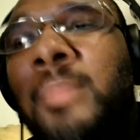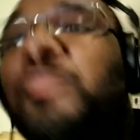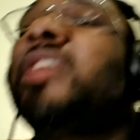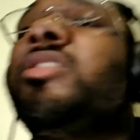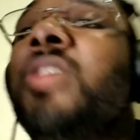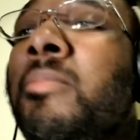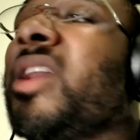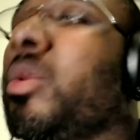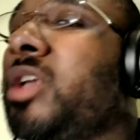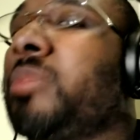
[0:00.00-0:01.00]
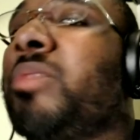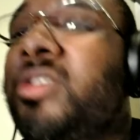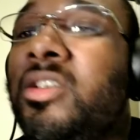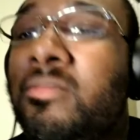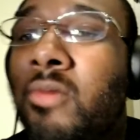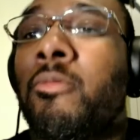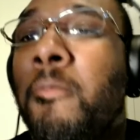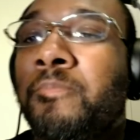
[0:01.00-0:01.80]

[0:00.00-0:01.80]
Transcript: PSN, by the way, is PlayStation Mobile.